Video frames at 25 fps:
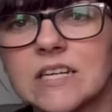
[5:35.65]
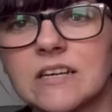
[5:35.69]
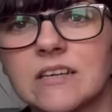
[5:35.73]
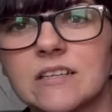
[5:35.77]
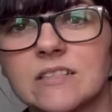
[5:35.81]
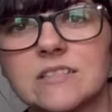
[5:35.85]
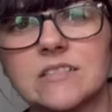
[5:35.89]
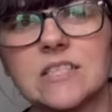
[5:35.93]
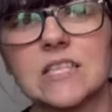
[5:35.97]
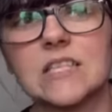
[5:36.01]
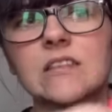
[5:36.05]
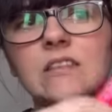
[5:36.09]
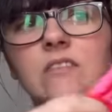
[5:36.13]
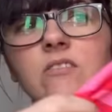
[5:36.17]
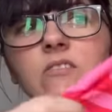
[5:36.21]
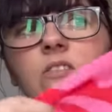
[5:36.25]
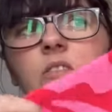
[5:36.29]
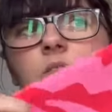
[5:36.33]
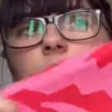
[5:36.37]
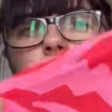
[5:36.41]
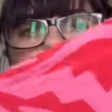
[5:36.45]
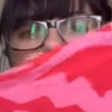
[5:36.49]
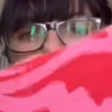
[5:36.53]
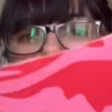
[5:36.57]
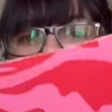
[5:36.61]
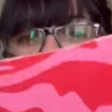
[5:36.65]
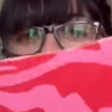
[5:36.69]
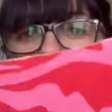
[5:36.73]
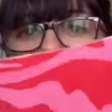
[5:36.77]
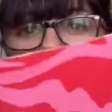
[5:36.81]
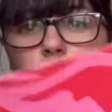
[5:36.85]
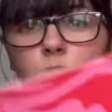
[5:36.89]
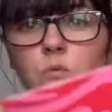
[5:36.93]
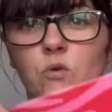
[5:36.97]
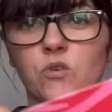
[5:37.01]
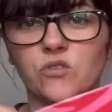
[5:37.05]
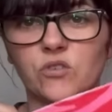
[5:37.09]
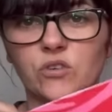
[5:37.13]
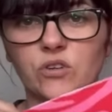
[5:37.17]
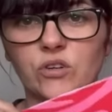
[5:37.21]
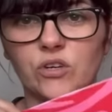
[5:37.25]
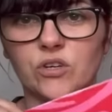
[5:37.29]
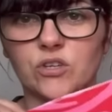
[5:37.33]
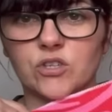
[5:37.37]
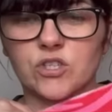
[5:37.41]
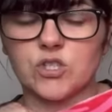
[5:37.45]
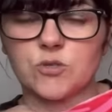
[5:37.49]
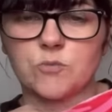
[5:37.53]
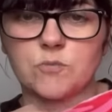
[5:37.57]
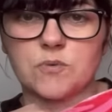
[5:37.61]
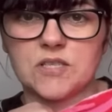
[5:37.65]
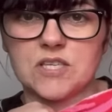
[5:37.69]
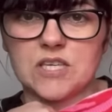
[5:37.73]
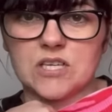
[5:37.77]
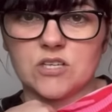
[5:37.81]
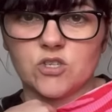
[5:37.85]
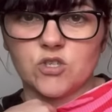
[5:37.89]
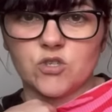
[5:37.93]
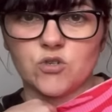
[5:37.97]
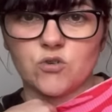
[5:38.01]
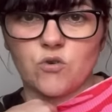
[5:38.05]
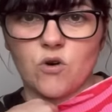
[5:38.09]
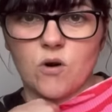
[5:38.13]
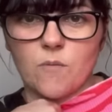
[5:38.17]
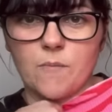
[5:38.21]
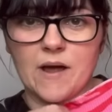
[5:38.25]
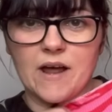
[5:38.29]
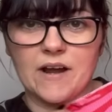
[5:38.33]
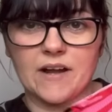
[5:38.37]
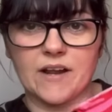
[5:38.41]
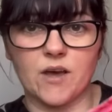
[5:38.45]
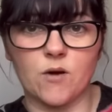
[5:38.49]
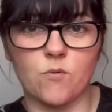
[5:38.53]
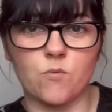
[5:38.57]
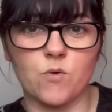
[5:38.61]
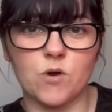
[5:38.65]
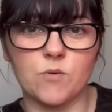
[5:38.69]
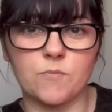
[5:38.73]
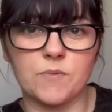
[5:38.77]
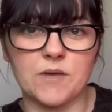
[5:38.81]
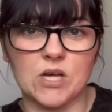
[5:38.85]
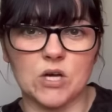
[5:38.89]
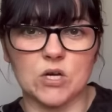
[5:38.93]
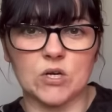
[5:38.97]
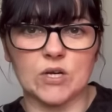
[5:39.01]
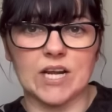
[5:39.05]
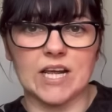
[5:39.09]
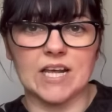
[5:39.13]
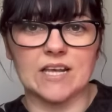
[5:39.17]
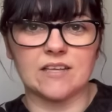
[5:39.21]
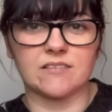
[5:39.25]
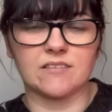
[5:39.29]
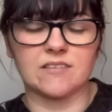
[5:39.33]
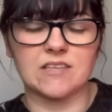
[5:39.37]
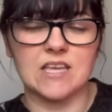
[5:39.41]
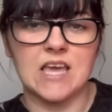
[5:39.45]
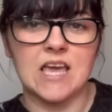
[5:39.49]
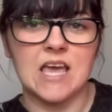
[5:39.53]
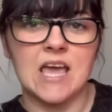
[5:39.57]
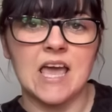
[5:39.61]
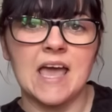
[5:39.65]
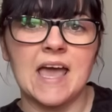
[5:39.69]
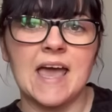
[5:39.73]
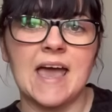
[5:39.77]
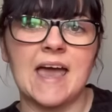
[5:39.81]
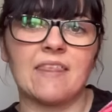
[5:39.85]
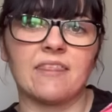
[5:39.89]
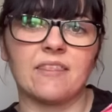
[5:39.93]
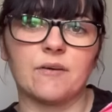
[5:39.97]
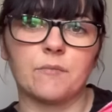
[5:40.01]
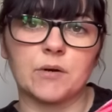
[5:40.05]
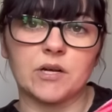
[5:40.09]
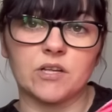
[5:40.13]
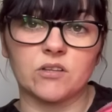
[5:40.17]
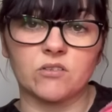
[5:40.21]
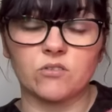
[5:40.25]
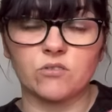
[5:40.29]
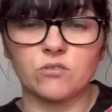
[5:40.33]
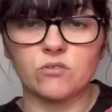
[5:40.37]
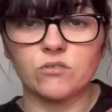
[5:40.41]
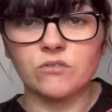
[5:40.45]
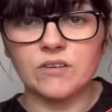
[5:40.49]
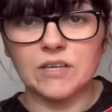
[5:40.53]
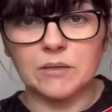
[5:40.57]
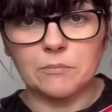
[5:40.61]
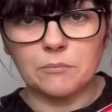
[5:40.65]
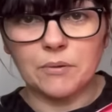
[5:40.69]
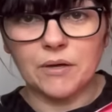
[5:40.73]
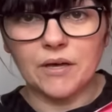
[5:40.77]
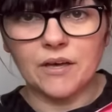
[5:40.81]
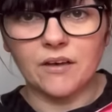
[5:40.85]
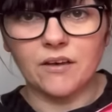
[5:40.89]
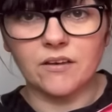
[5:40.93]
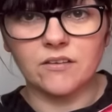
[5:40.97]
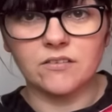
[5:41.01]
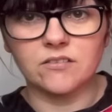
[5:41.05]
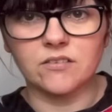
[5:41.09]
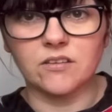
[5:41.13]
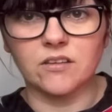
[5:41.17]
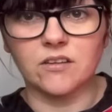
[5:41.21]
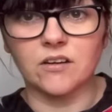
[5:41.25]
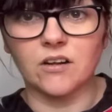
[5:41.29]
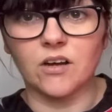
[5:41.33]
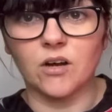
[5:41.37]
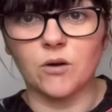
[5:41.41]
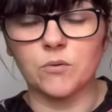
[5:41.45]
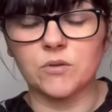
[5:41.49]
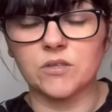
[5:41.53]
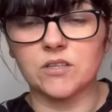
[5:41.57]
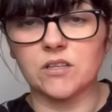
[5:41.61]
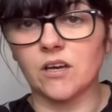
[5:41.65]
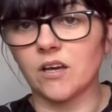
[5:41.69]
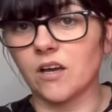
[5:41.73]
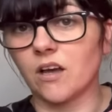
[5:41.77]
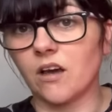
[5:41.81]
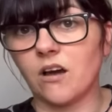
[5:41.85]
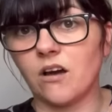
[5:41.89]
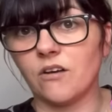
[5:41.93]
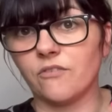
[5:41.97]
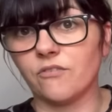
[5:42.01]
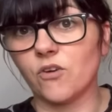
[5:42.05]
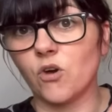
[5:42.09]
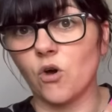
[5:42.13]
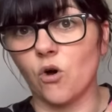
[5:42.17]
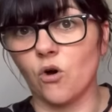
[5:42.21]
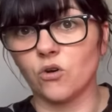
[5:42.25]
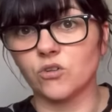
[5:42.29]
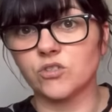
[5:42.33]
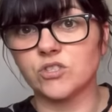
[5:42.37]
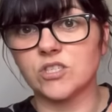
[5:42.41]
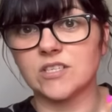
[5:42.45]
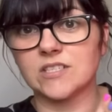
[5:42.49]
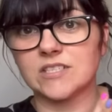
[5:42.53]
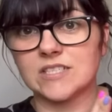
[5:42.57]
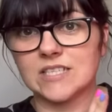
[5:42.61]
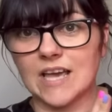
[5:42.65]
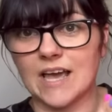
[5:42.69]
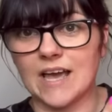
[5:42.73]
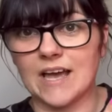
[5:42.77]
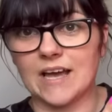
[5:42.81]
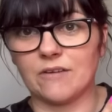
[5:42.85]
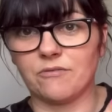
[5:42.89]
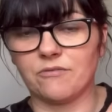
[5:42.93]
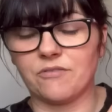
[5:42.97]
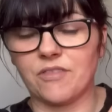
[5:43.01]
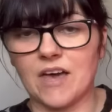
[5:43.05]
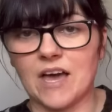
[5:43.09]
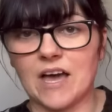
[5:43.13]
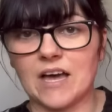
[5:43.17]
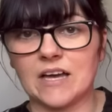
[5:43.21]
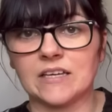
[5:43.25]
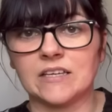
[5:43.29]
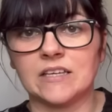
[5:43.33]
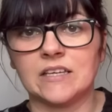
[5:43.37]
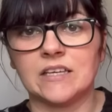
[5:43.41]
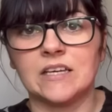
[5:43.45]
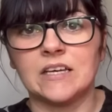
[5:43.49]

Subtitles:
Now, I'd seen this on the website. I wasn't 100% sure about it, I will be honest. And then when I saw it in person, I was like, I've got to have that.